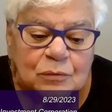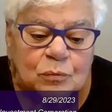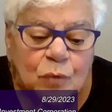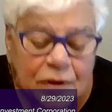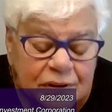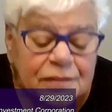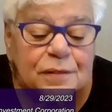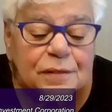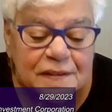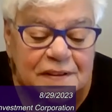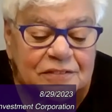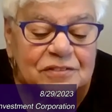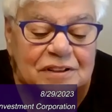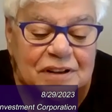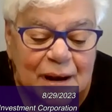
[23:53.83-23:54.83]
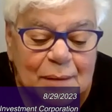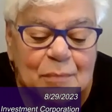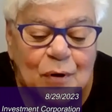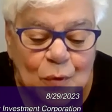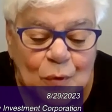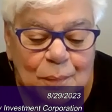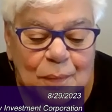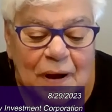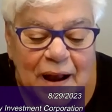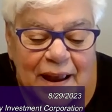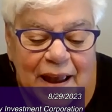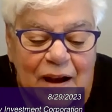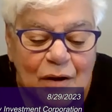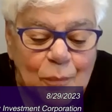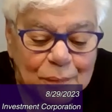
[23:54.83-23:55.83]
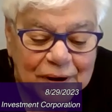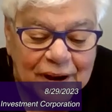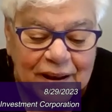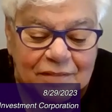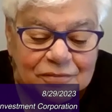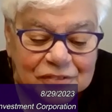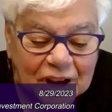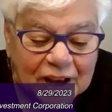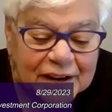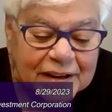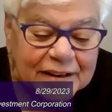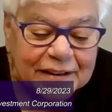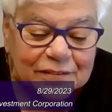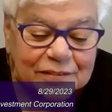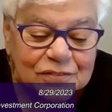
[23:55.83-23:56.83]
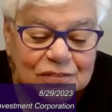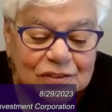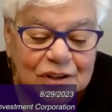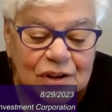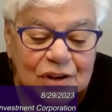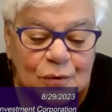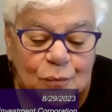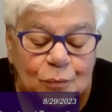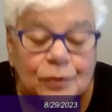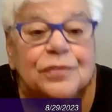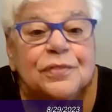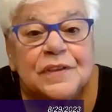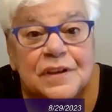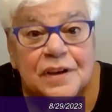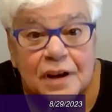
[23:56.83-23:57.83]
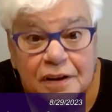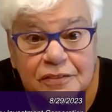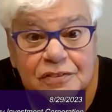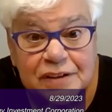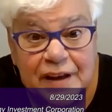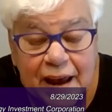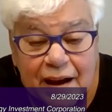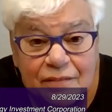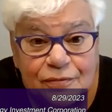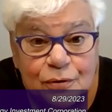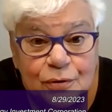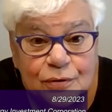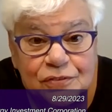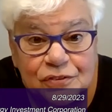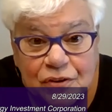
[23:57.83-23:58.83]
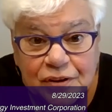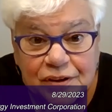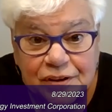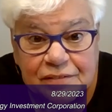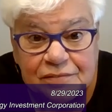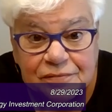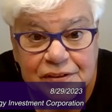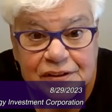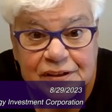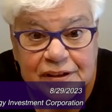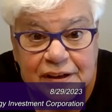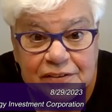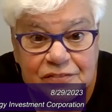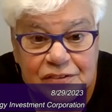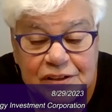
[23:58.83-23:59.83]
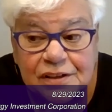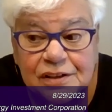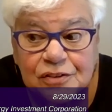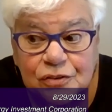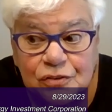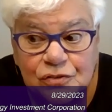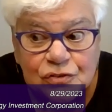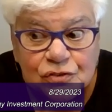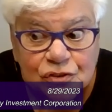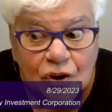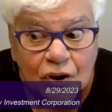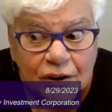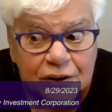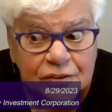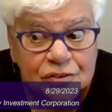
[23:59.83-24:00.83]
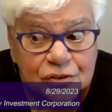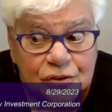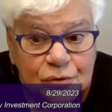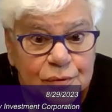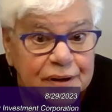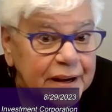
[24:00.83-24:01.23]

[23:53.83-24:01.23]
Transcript: and one of the things that i'm hope i hope i have done is with the young staff who have started at VEIC started to